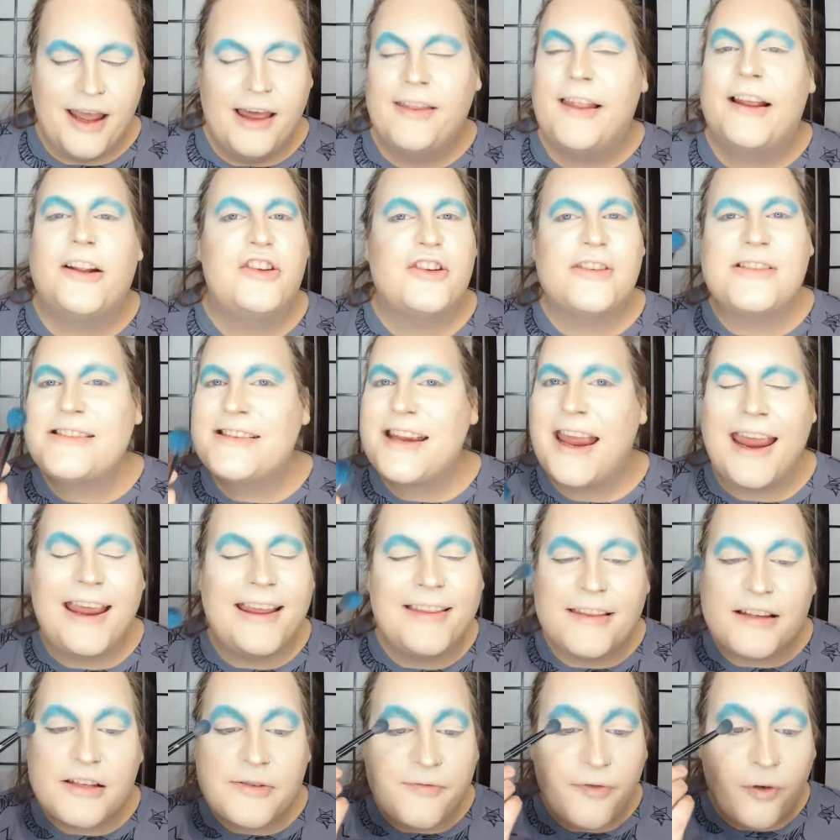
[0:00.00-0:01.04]
Like, just
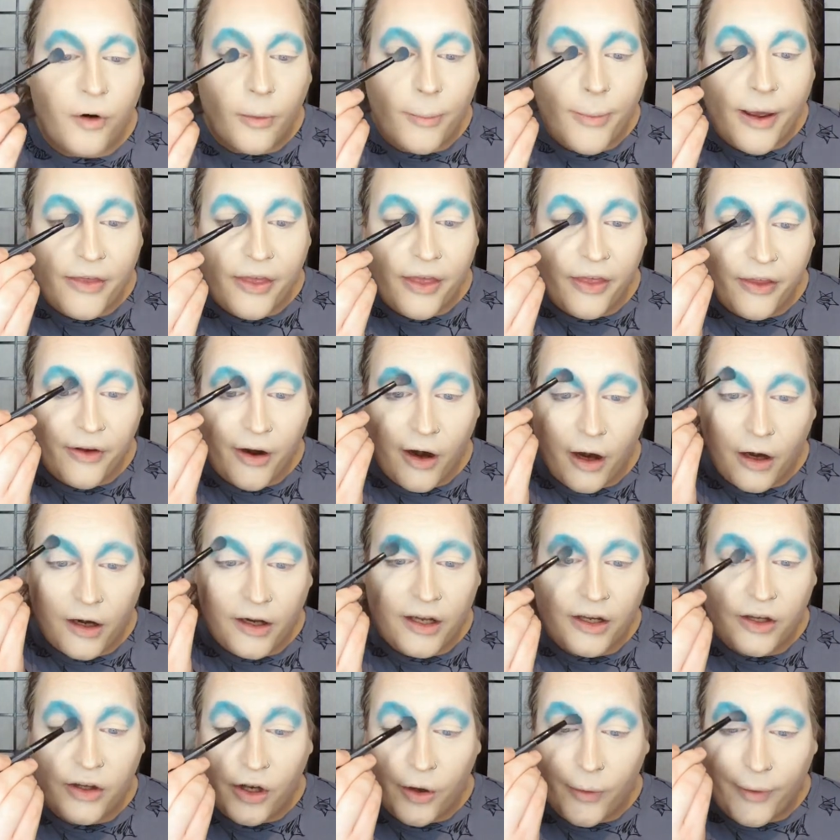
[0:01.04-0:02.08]
take this format that they're
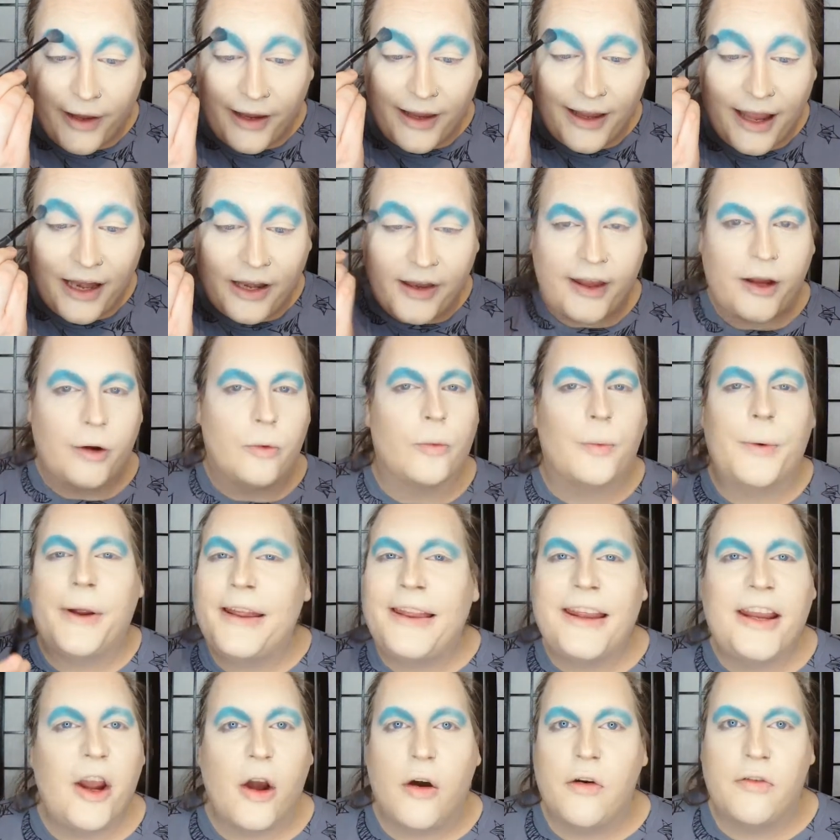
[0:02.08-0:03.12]
already doing and, like,
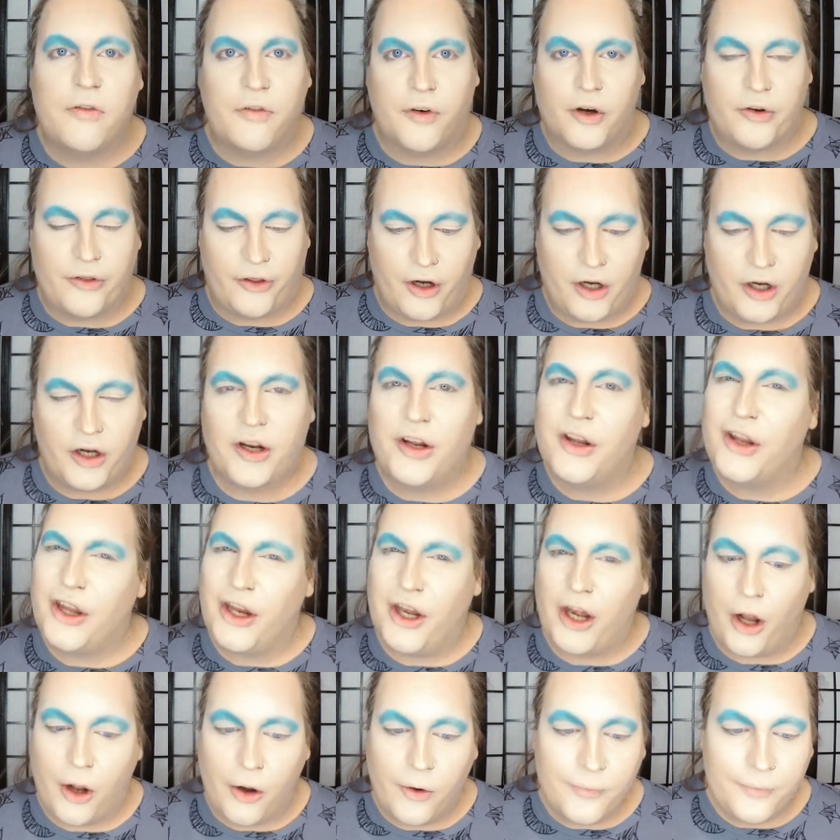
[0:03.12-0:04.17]
really go further,
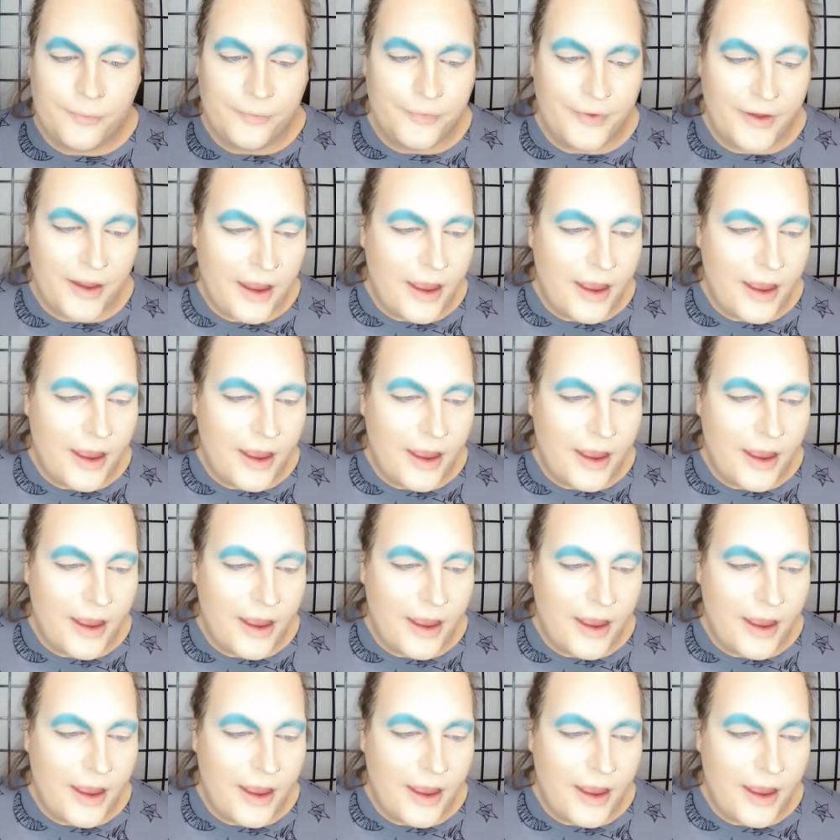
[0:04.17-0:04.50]
you know?